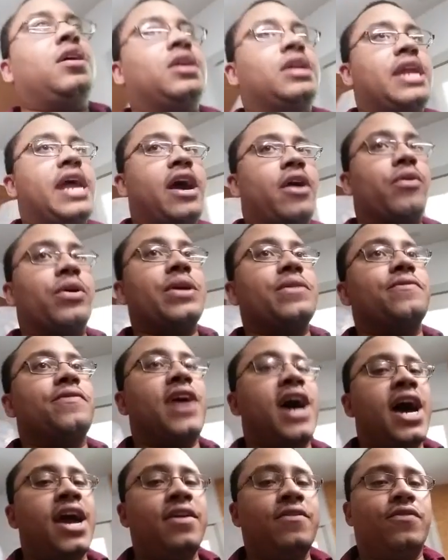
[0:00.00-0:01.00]
Now,
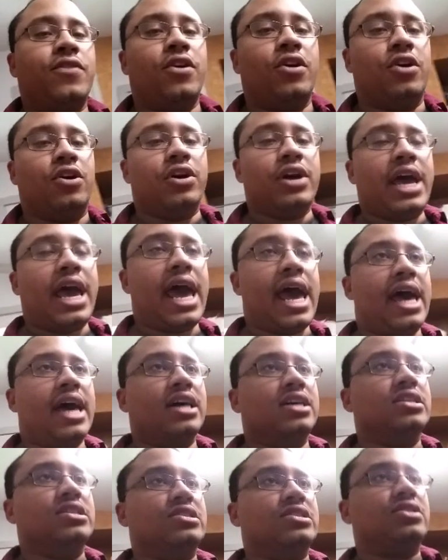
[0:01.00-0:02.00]
Revival
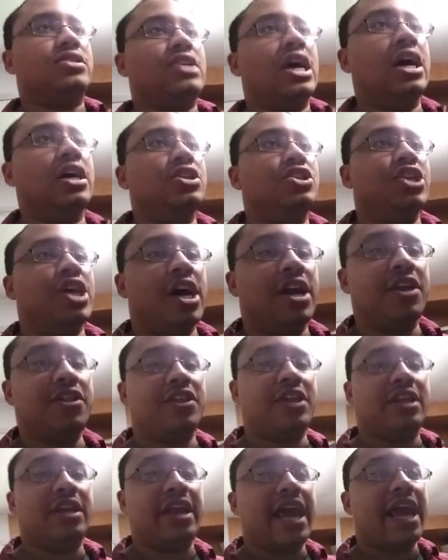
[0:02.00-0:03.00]
has
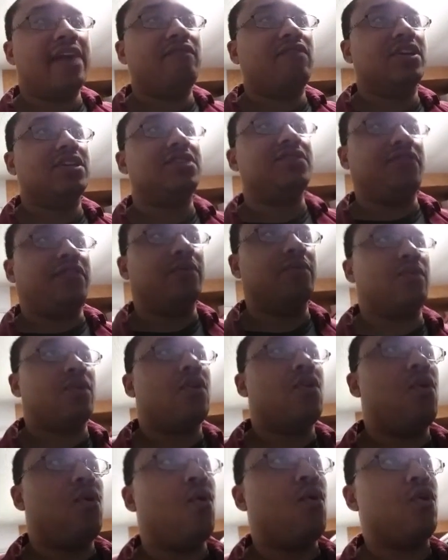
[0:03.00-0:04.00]
Jonathan Davis from
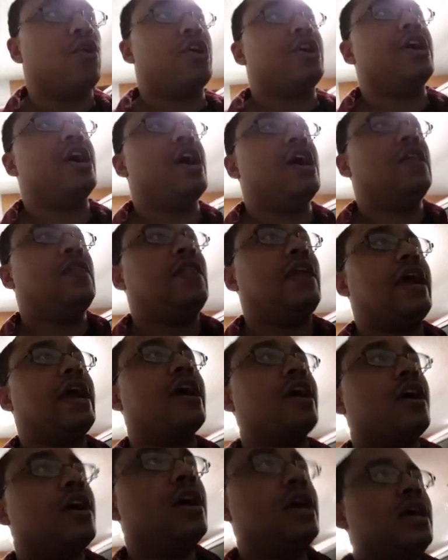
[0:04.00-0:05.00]
Korn on
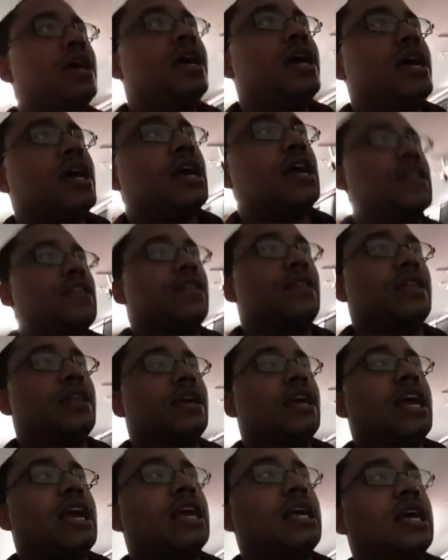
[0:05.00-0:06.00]
there, and
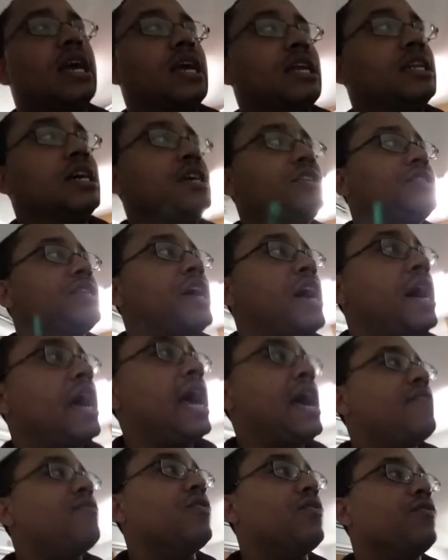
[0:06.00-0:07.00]
he, he does not
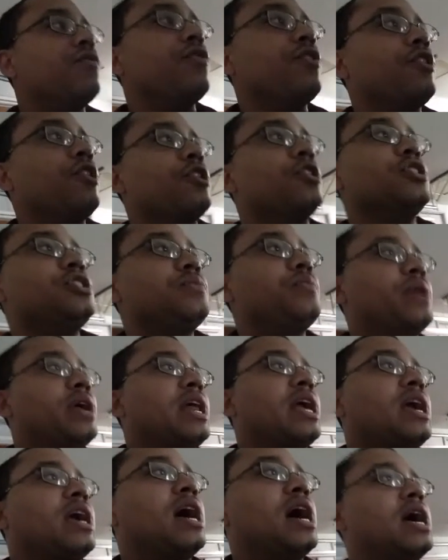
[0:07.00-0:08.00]
have a verse, but
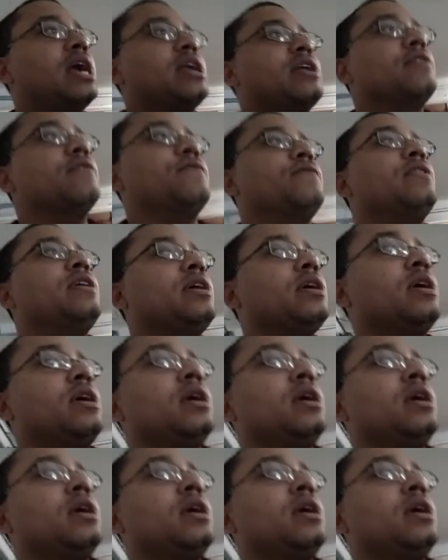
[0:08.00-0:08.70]
he kind of